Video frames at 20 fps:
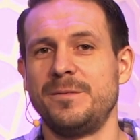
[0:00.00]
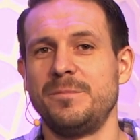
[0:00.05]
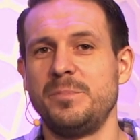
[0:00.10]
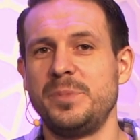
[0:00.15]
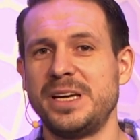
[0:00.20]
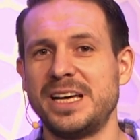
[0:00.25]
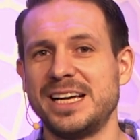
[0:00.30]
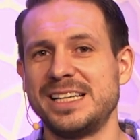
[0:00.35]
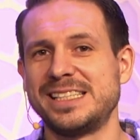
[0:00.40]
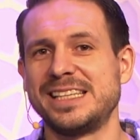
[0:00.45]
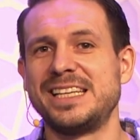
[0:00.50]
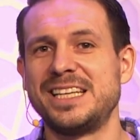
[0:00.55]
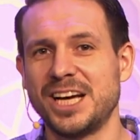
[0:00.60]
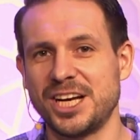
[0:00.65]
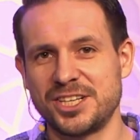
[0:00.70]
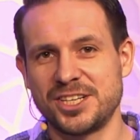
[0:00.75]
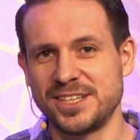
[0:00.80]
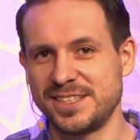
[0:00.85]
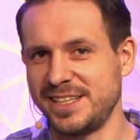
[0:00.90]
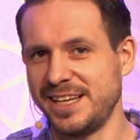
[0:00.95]
because he
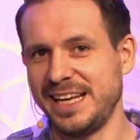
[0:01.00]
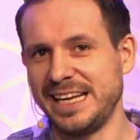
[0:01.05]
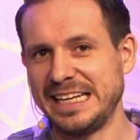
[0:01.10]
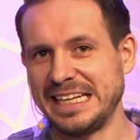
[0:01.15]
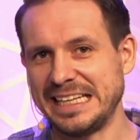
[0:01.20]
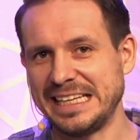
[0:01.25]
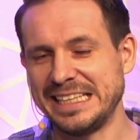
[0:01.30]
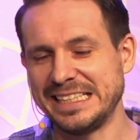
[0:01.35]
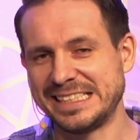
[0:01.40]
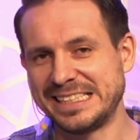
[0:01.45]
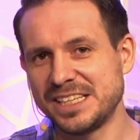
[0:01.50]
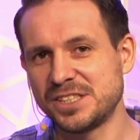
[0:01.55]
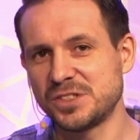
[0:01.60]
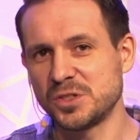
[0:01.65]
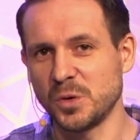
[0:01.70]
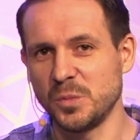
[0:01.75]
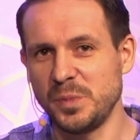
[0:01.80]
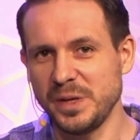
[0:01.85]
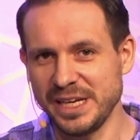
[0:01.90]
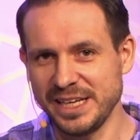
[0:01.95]
touches it and he's
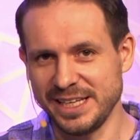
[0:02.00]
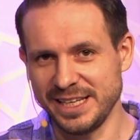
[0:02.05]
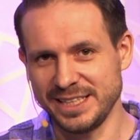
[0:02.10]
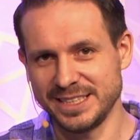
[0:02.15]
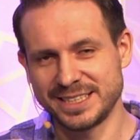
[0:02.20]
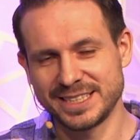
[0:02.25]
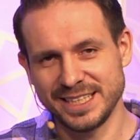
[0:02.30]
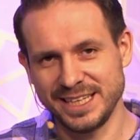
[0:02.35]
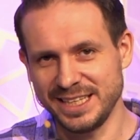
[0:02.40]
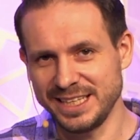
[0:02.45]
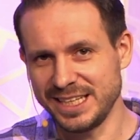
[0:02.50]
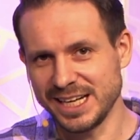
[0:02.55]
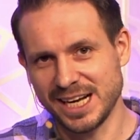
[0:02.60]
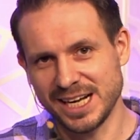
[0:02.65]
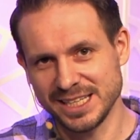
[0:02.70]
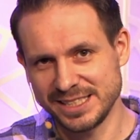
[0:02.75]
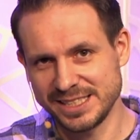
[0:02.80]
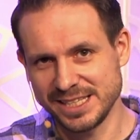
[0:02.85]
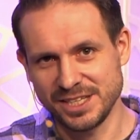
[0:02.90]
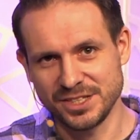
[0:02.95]
disobedient in
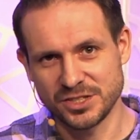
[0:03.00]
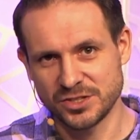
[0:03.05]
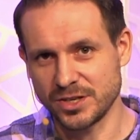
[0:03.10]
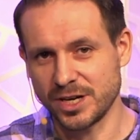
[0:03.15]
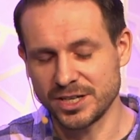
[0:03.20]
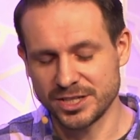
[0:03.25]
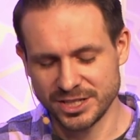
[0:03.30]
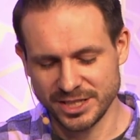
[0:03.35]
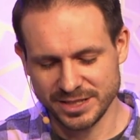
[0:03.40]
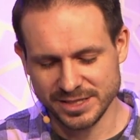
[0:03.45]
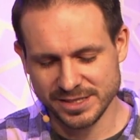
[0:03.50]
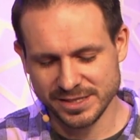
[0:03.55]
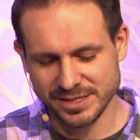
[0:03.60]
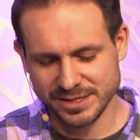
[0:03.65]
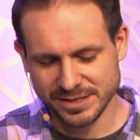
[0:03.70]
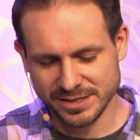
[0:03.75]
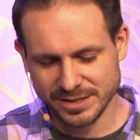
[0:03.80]
God's instructions.